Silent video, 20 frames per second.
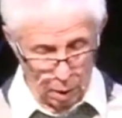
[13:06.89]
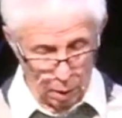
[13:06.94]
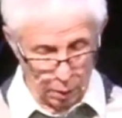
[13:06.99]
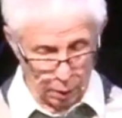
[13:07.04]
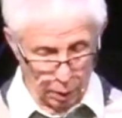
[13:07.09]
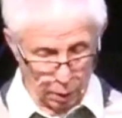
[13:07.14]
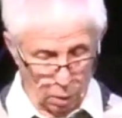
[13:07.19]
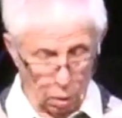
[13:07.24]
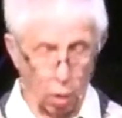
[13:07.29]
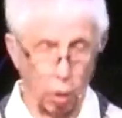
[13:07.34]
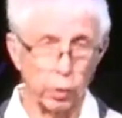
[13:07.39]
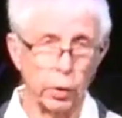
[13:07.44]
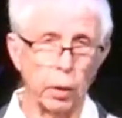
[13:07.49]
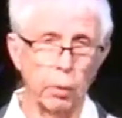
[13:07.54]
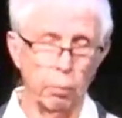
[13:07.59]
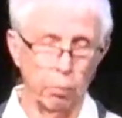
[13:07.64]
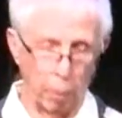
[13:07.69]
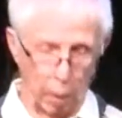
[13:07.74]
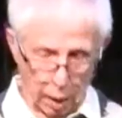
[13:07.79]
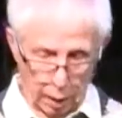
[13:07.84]
They called
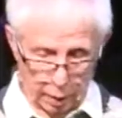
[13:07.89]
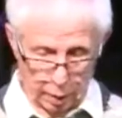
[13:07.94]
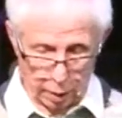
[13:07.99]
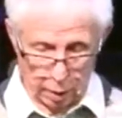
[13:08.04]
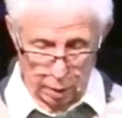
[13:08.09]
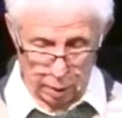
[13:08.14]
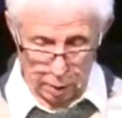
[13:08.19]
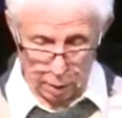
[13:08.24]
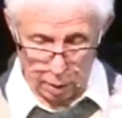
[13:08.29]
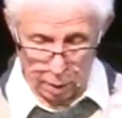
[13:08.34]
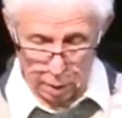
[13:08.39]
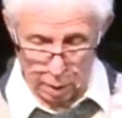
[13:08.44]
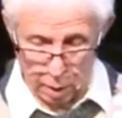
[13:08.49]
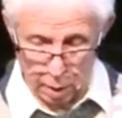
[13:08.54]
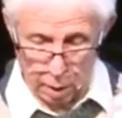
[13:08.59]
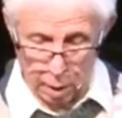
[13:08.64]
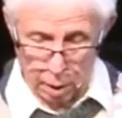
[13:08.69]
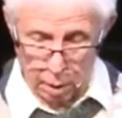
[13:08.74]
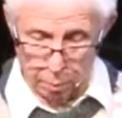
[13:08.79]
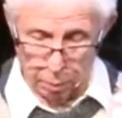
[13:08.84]
him Buck
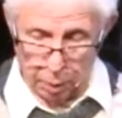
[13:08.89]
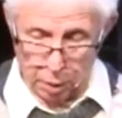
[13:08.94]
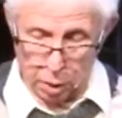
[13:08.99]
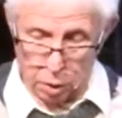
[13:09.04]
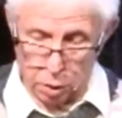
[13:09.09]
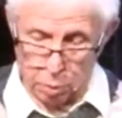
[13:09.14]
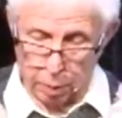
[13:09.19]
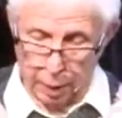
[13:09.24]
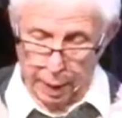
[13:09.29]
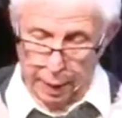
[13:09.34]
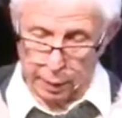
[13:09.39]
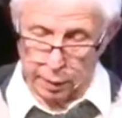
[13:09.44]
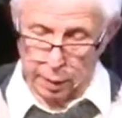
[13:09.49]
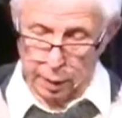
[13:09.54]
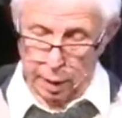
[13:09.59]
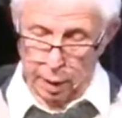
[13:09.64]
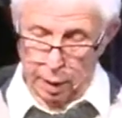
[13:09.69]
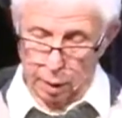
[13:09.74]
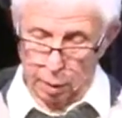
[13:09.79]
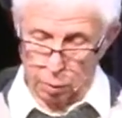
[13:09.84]
because back
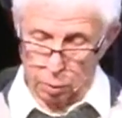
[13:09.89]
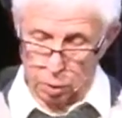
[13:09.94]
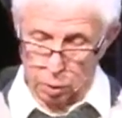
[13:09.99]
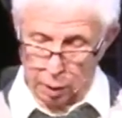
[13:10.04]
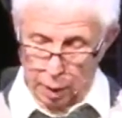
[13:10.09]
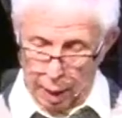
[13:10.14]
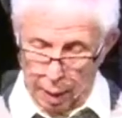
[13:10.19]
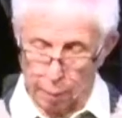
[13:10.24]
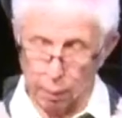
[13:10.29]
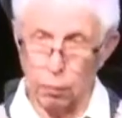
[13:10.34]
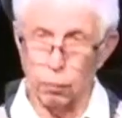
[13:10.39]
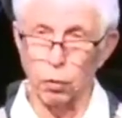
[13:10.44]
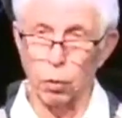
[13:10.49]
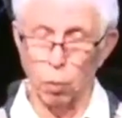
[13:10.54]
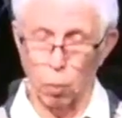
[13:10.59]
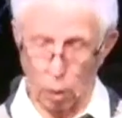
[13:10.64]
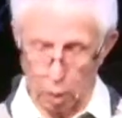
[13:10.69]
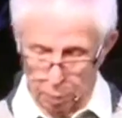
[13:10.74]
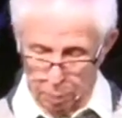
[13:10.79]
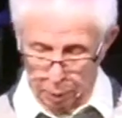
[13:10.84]
then it was common for
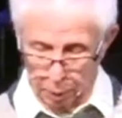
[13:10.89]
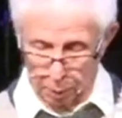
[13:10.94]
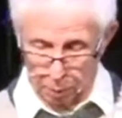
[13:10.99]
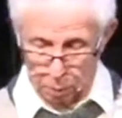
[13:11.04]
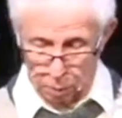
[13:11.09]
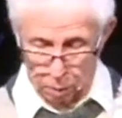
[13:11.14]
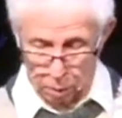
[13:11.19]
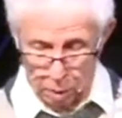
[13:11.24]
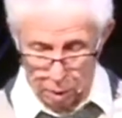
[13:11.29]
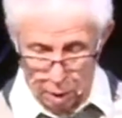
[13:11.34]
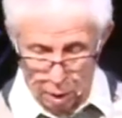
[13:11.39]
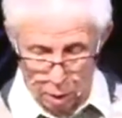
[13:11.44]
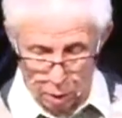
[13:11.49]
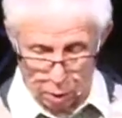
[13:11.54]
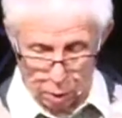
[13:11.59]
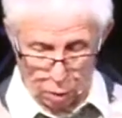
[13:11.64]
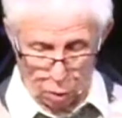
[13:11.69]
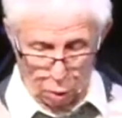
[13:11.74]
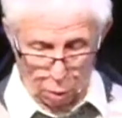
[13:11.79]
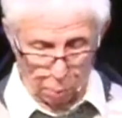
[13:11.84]
white people to
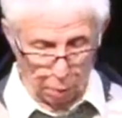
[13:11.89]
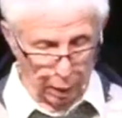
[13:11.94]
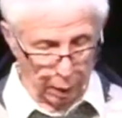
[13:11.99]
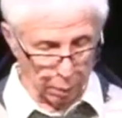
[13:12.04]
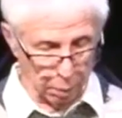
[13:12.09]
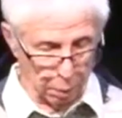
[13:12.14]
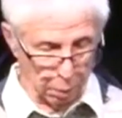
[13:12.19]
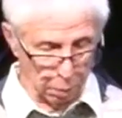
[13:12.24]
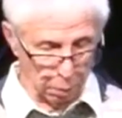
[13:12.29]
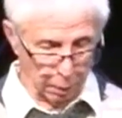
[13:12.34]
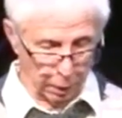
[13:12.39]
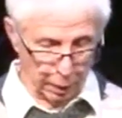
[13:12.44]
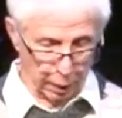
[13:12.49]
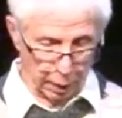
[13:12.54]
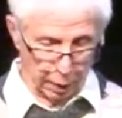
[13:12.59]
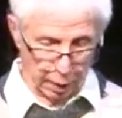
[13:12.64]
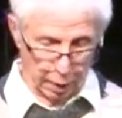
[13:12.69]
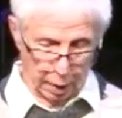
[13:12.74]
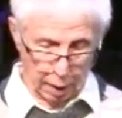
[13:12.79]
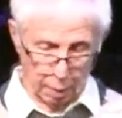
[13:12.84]
call black people by
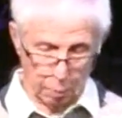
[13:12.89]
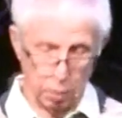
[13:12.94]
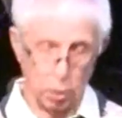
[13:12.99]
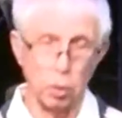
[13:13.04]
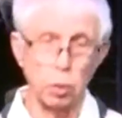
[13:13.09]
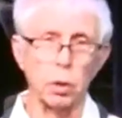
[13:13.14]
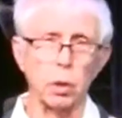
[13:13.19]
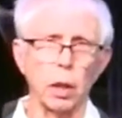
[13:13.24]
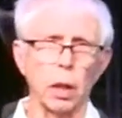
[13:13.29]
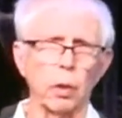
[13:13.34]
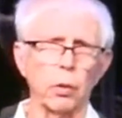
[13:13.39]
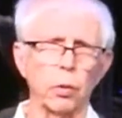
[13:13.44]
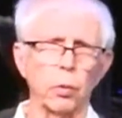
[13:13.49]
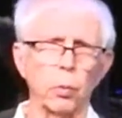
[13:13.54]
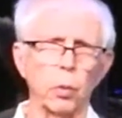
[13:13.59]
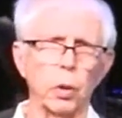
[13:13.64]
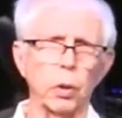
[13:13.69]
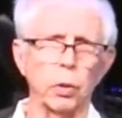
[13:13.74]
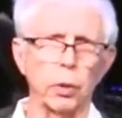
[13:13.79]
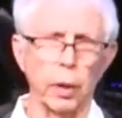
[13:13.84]
nicknames instead of their
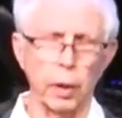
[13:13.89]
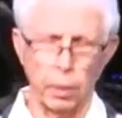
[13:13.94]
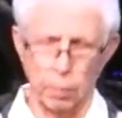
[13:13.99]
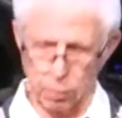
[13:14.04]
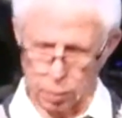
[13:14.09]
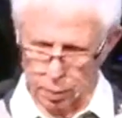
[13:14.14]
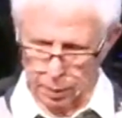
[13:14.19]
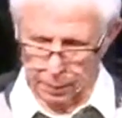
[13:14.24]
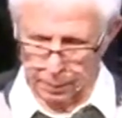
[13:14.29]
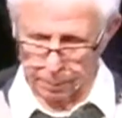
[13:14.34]
real names.